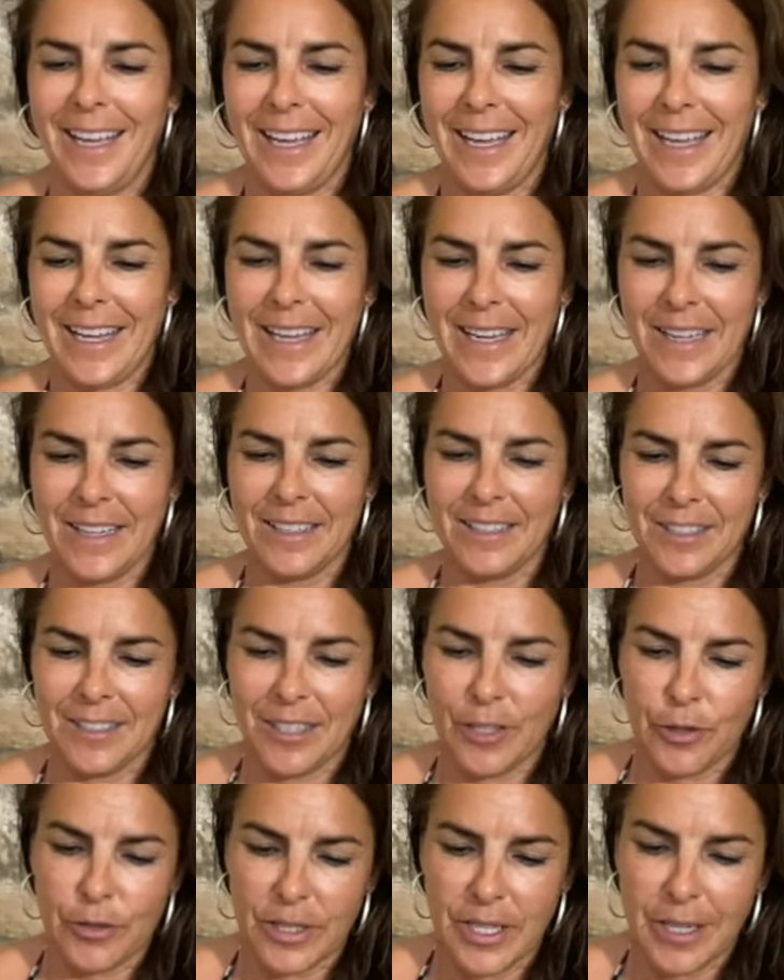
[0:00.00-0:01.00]
And
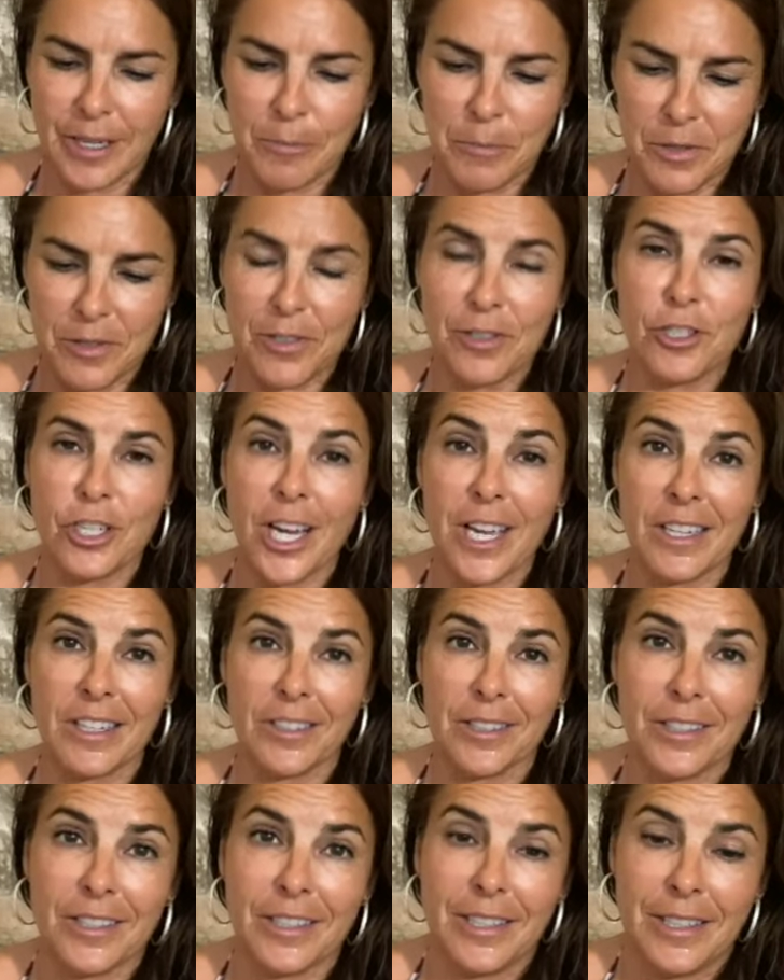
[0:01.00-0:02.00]
her name is
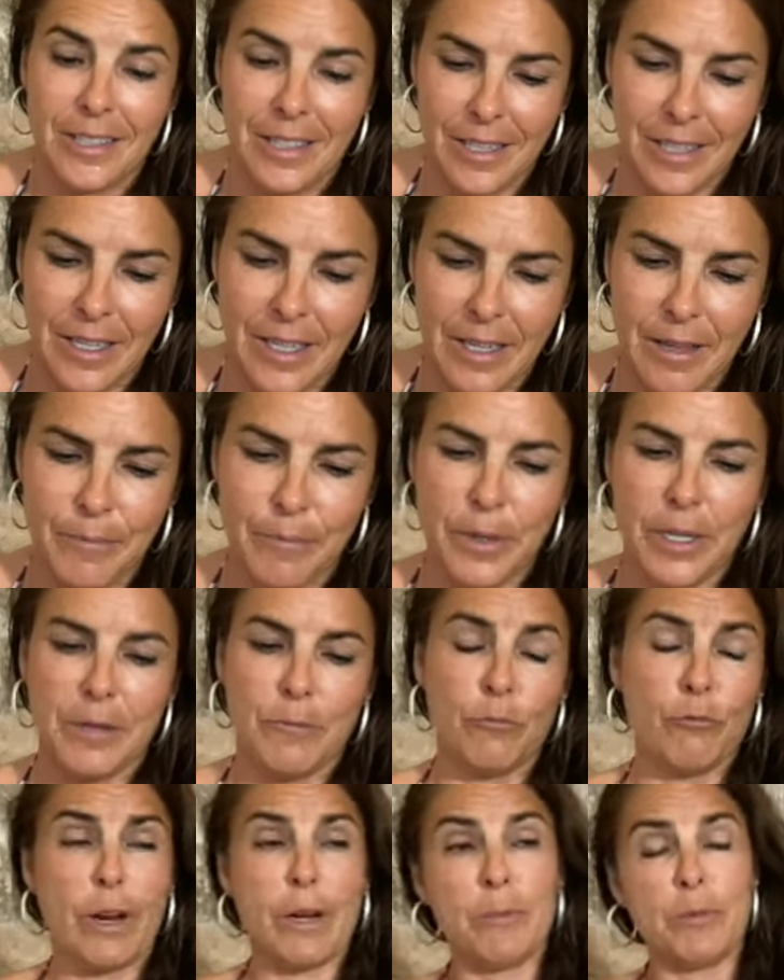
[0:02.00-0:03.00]
Janice.
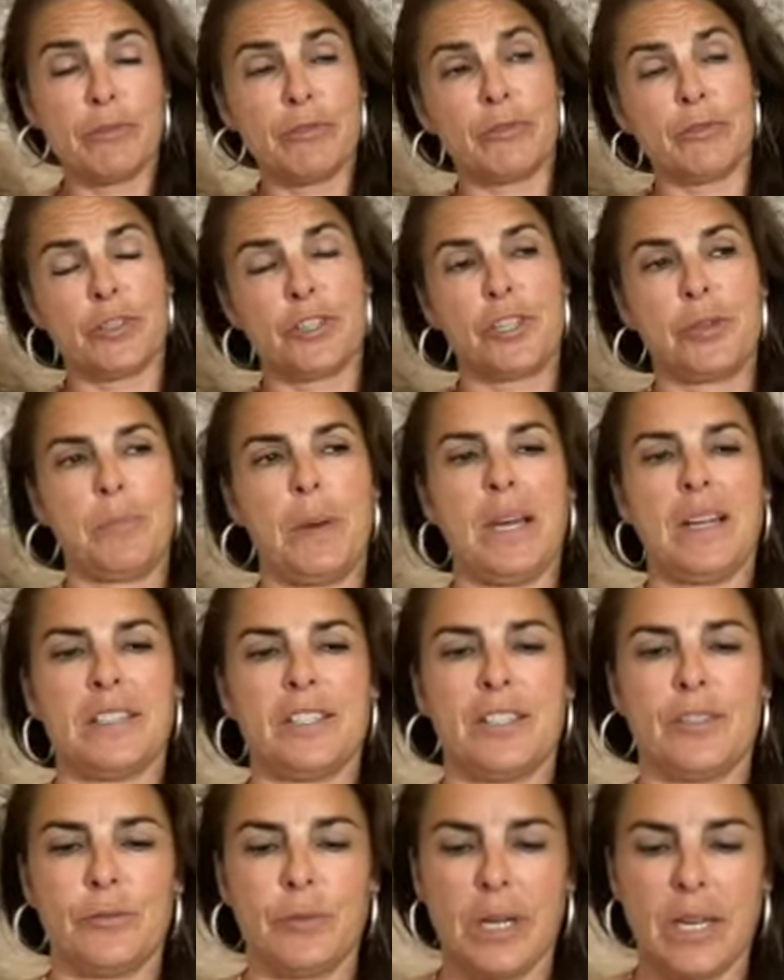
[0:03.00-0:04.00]
But right before she
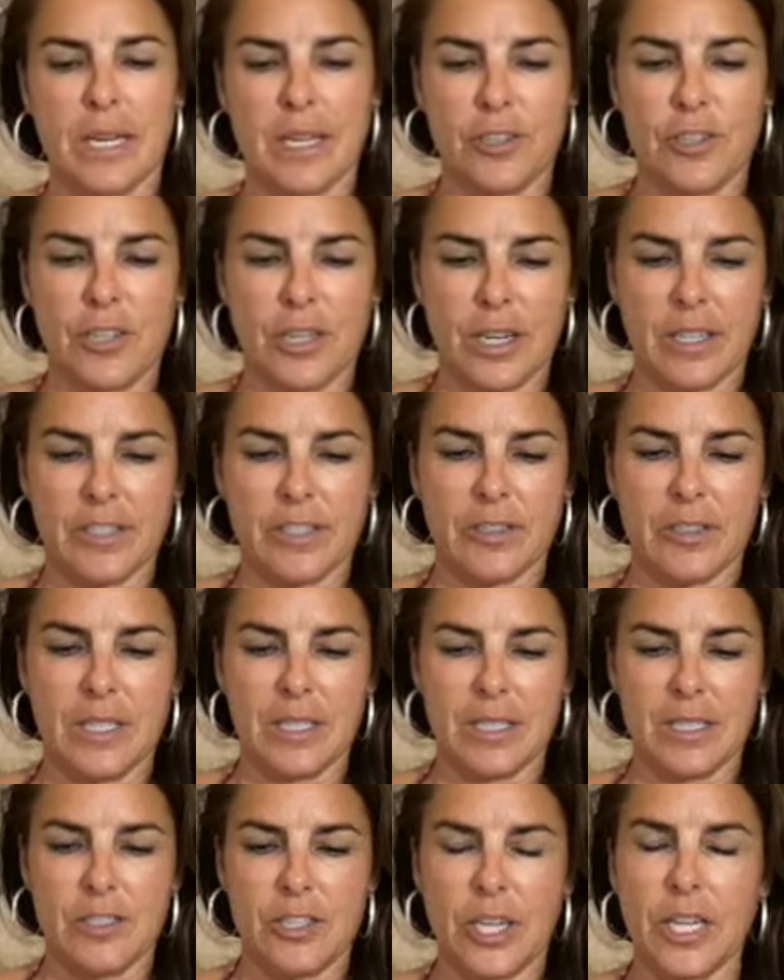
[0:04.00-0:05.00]
passed away, she actually
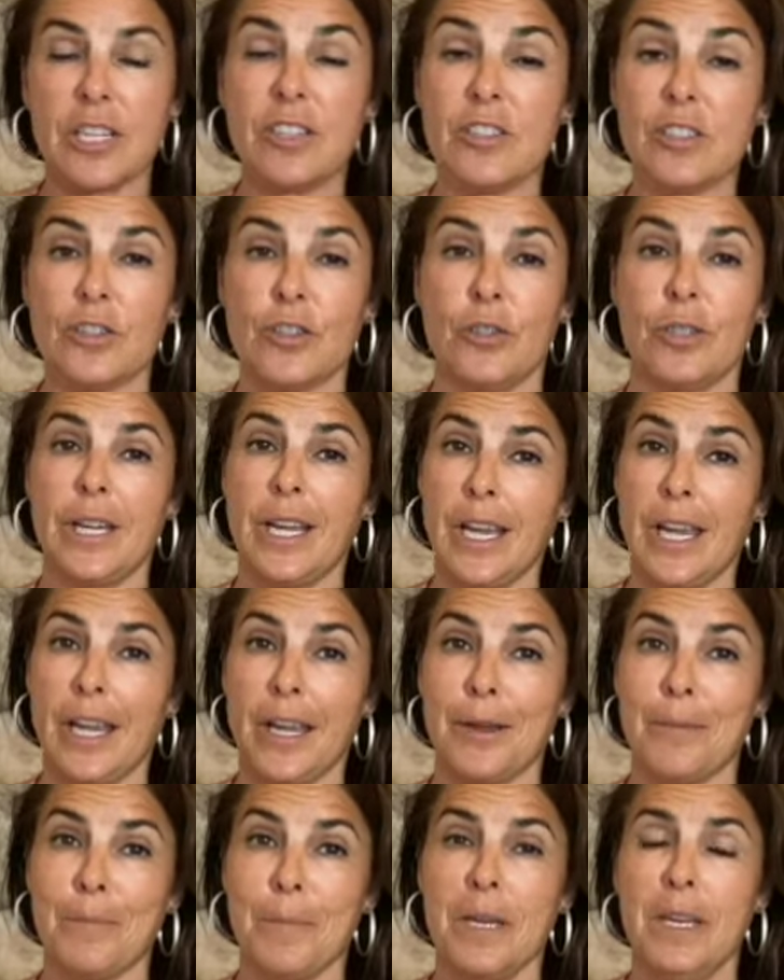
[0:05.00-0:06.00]
changed her
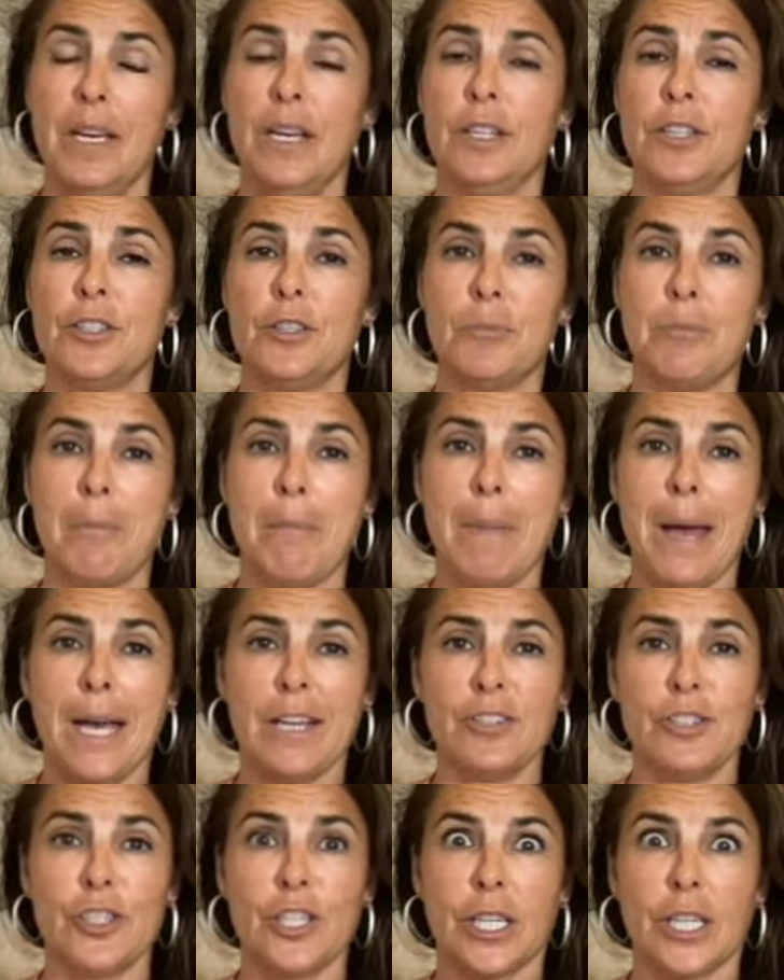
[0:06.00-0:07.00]
name to
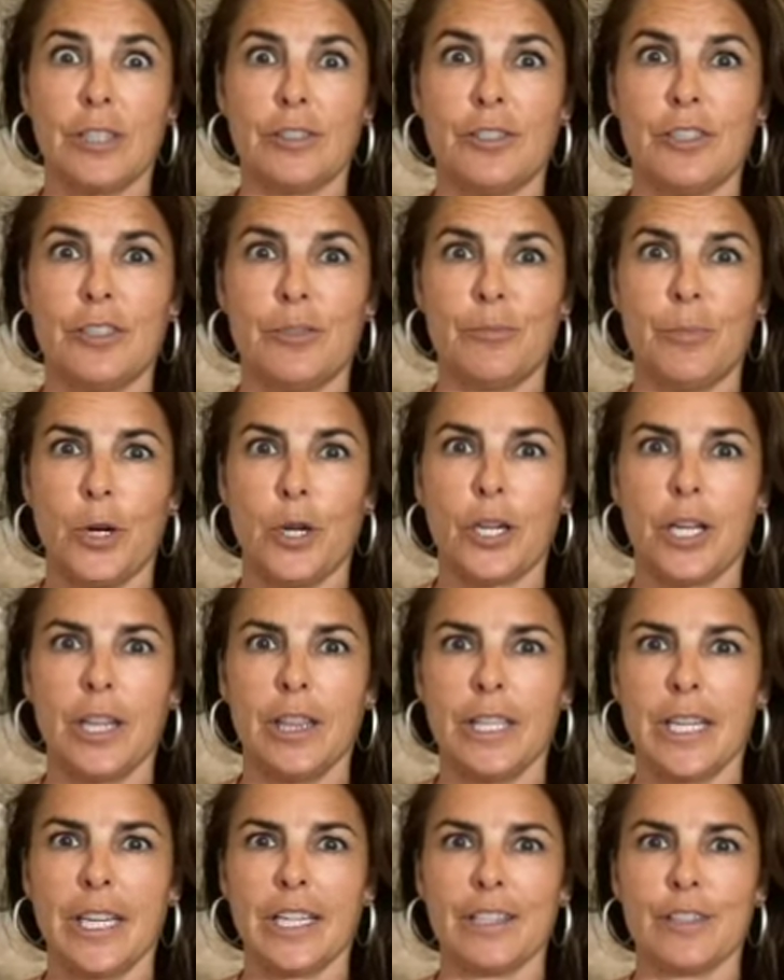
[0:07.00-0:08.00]
Magic
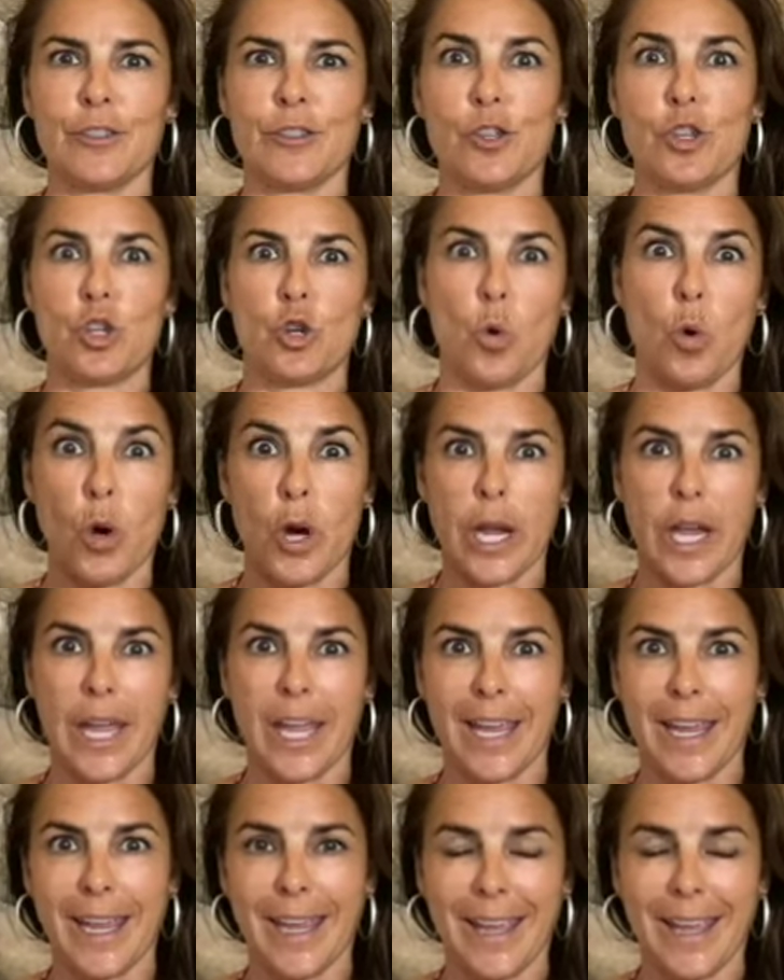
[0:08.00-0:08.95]
Sparkling Joy.